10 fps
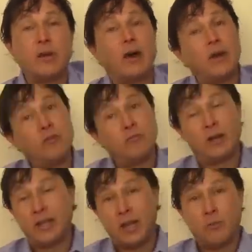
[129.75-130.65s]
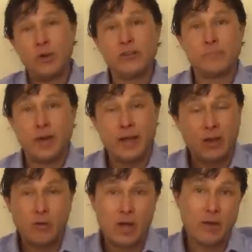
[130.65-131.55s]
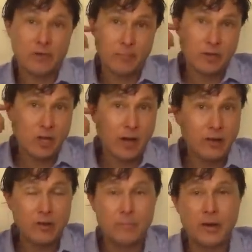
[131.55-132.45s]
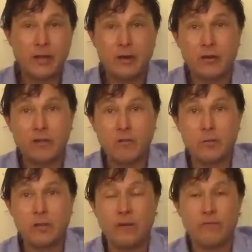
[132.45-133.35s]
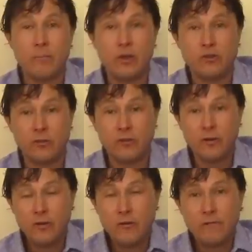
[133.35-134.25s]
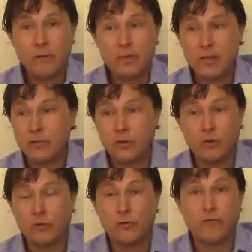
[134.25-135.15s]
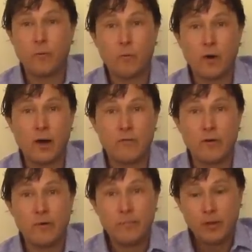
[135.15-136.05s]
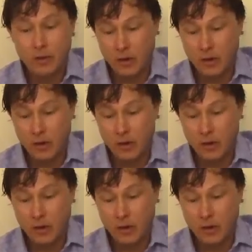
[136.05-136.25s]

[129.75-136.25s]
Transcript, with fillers: Now I don't, I can't read his mind. I don't have somebody talking into my ear, giving me information from the ethos or from wherever,